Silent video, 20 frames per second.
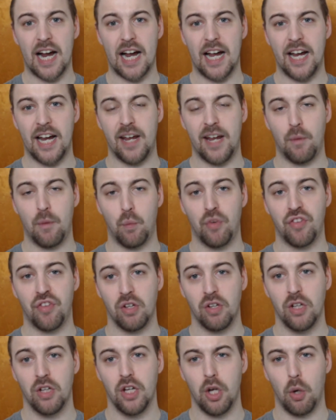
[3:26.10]
it was a
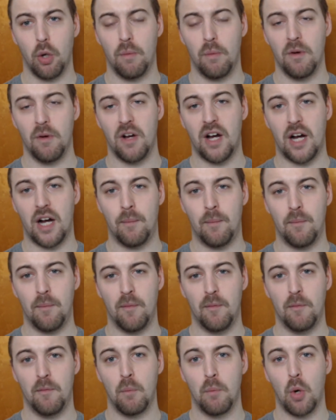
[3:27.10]
little
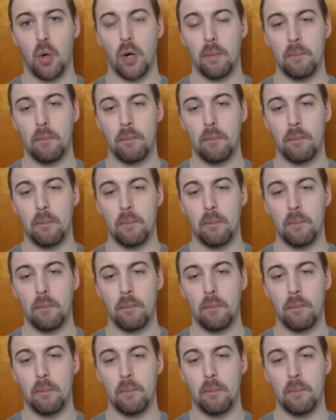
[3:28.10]
more